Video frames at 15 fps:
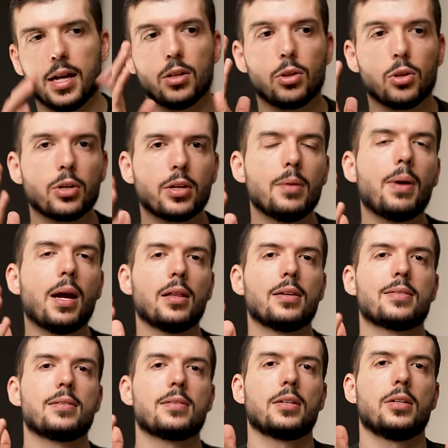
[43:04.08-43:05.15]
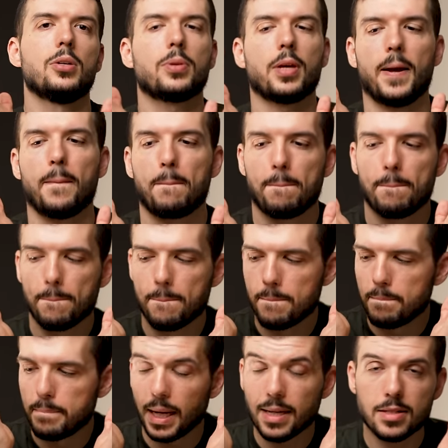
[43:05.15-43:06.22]
and look at my list and say, okay,
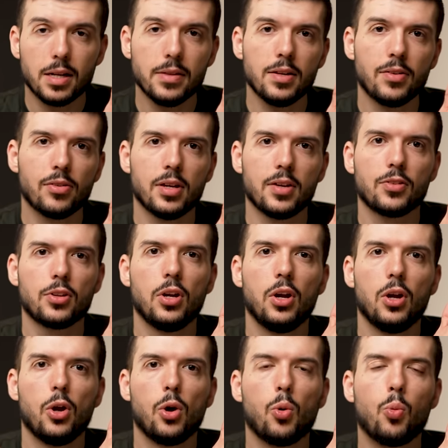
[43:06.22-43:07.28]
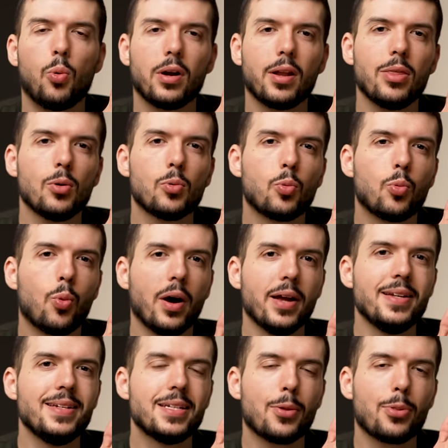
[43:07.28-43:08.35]
based on this list, what are the
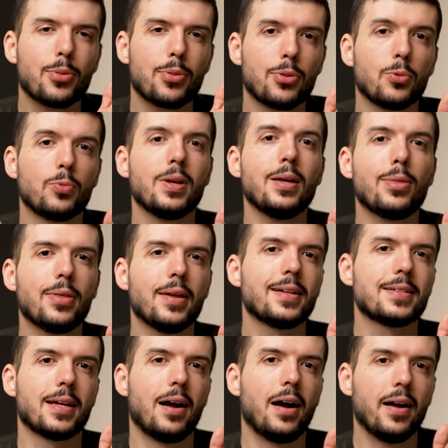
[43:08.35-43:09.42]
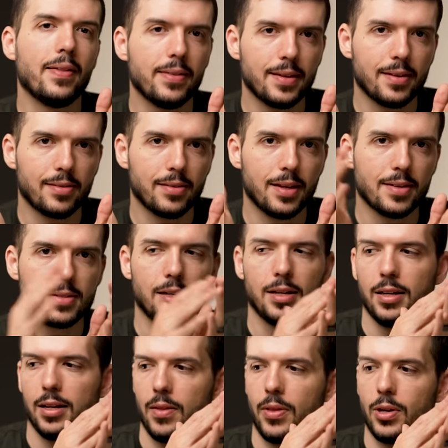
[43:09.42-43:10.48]
one to three things on this list
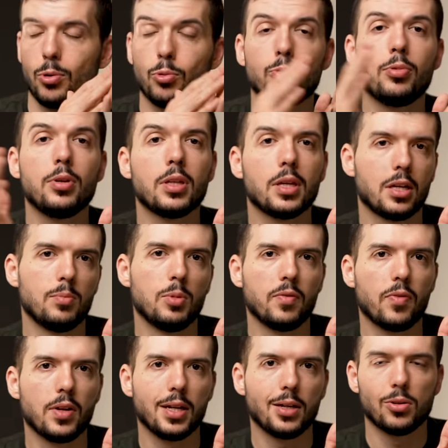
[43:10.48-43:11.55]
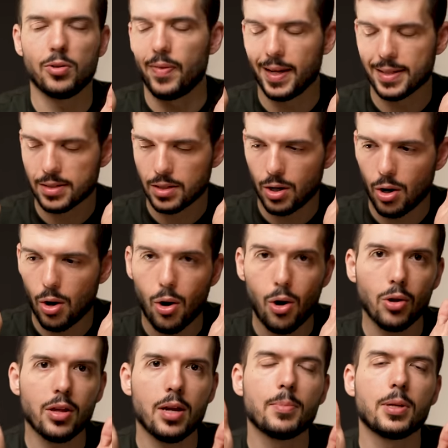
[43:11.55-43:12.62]
that are really gonna move the needle? And that's
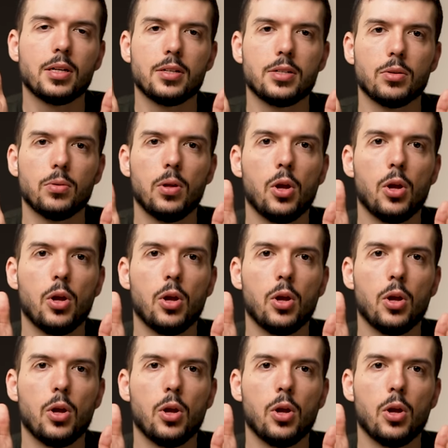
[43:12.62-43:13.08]
all I'm gonna do.